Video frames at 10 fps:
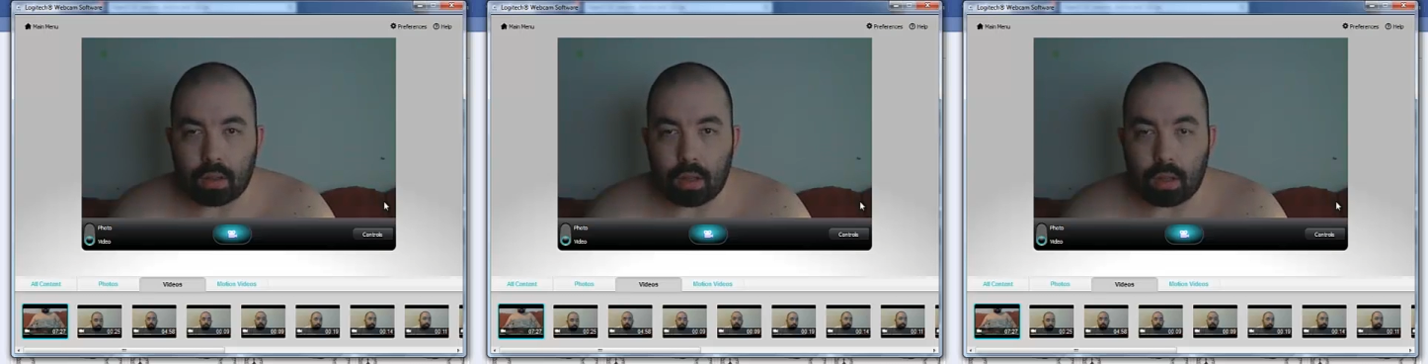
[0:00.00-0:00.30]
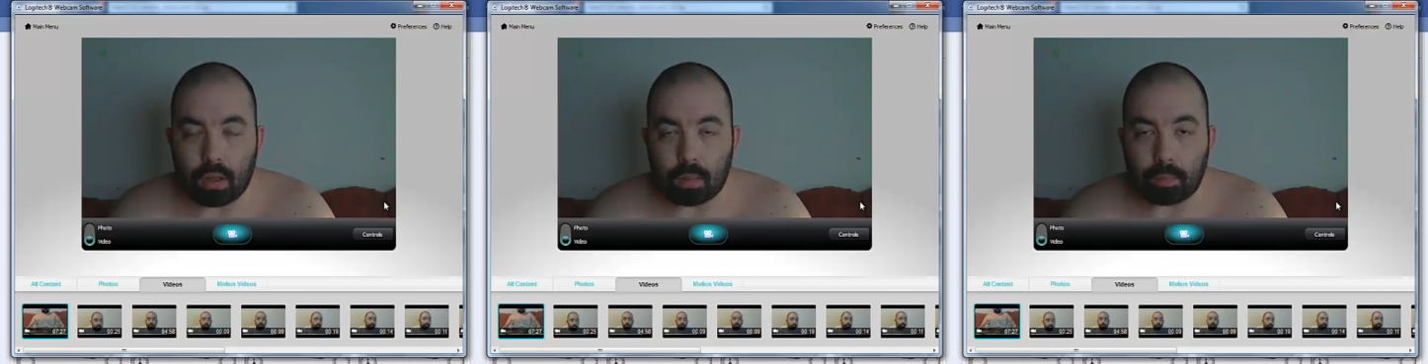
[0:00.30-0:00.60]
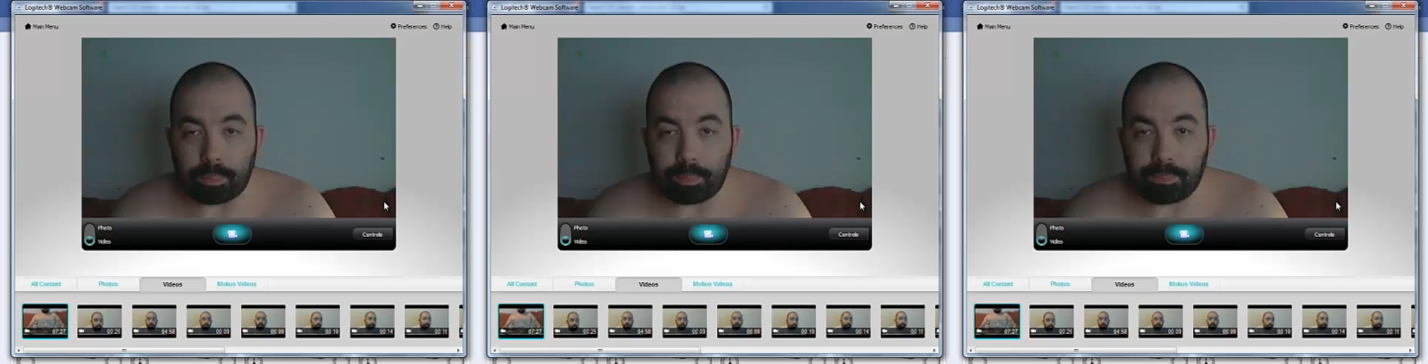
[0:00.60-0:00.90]

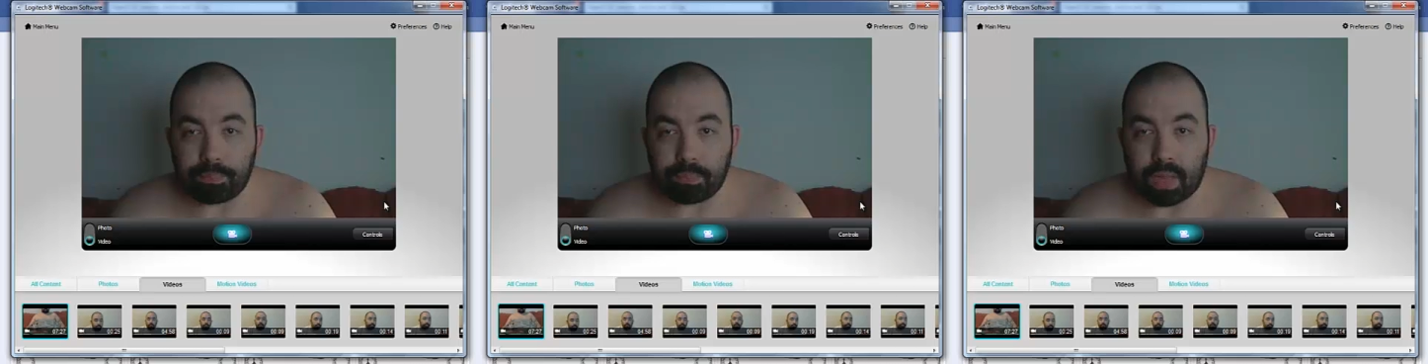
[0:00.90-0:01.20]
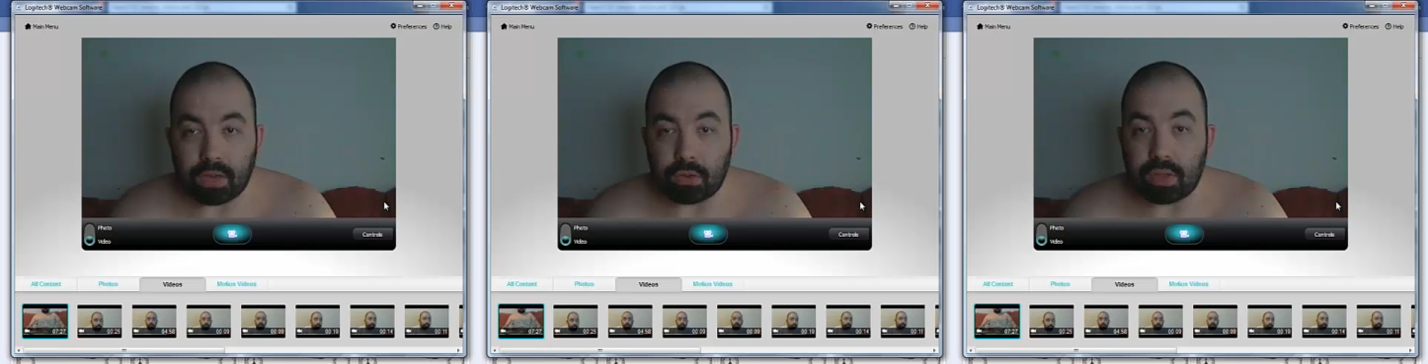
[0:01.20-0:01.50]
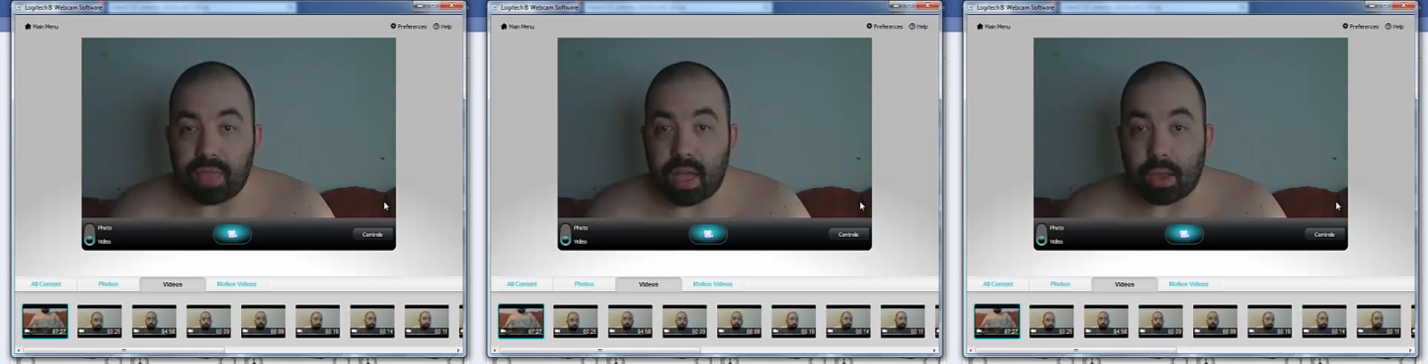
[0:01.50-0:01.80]
and you
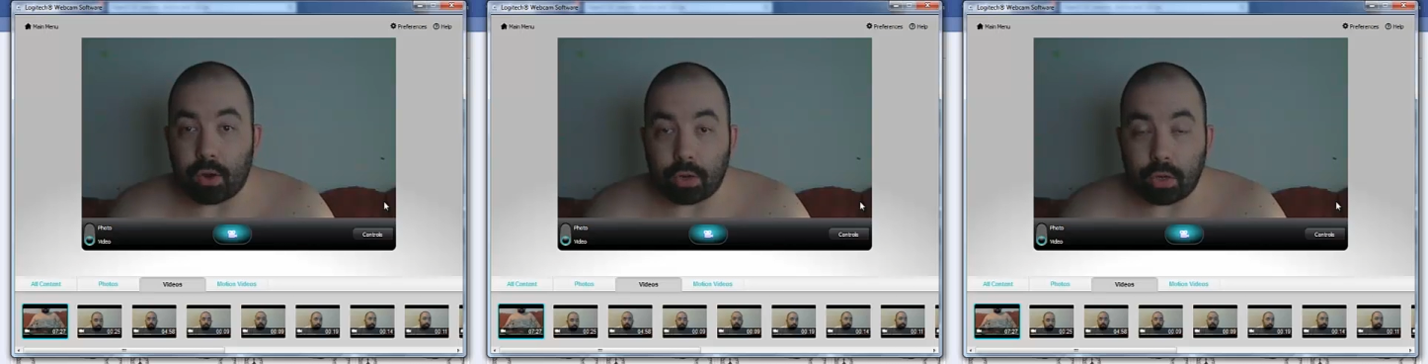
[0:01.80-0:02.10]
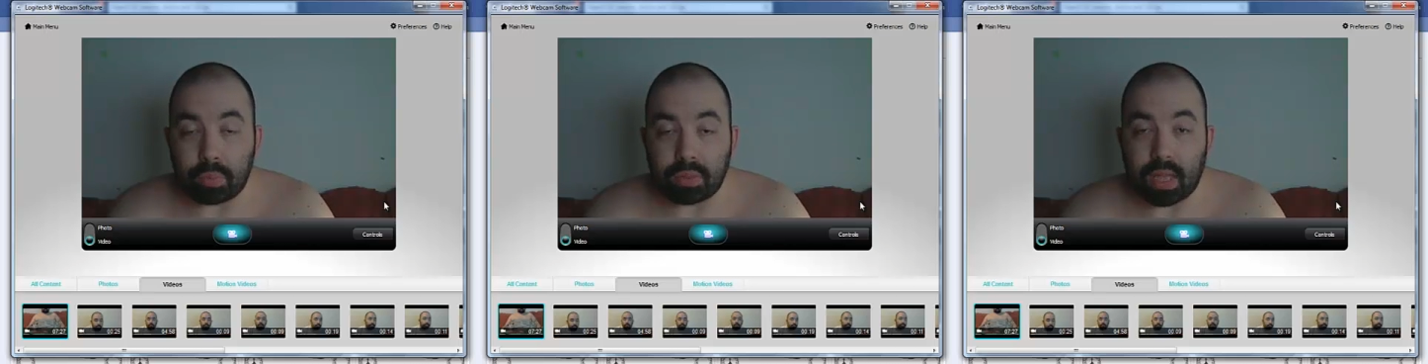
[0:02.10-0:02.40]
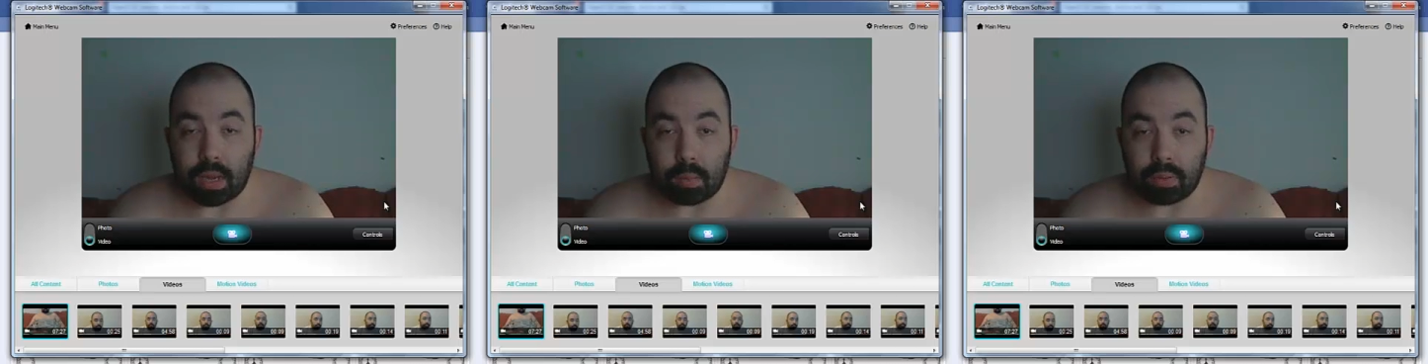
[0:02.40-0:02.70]
get that card and you put
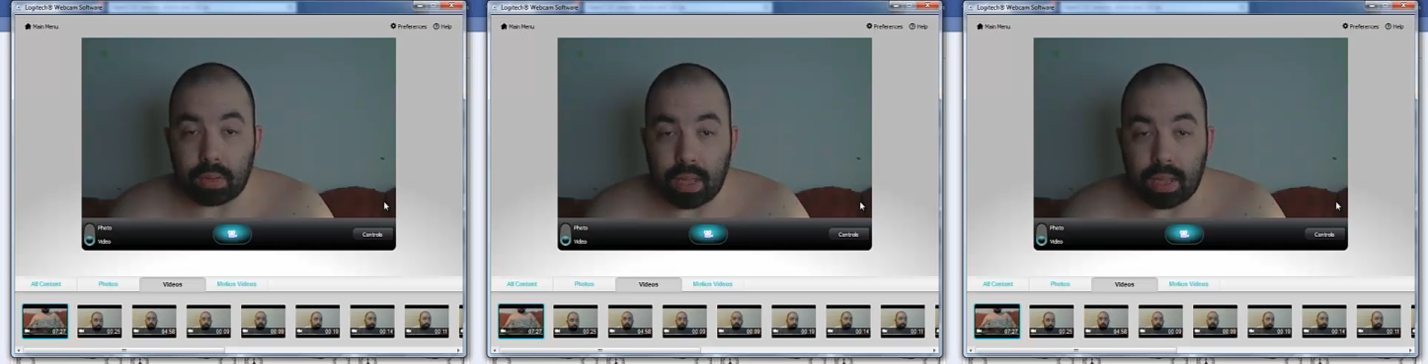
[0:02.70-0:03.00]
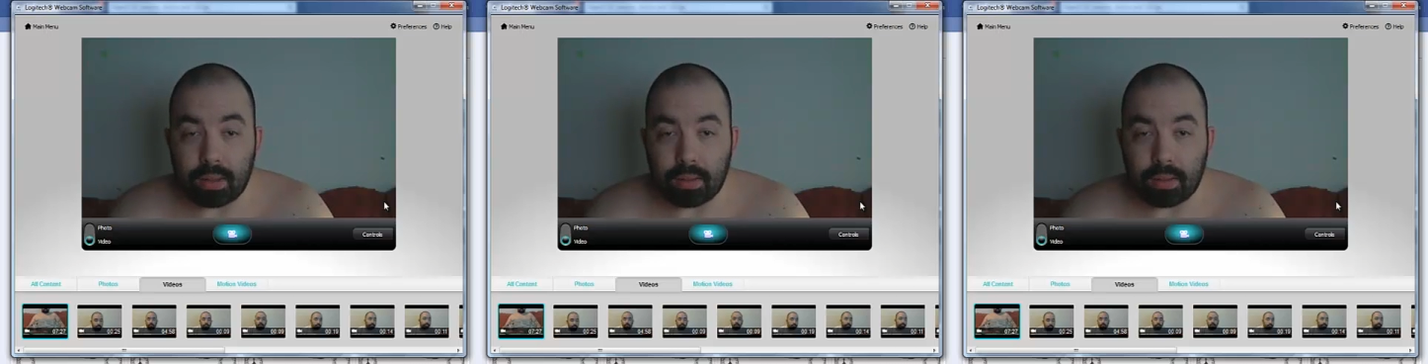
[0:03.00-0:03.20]
that in play,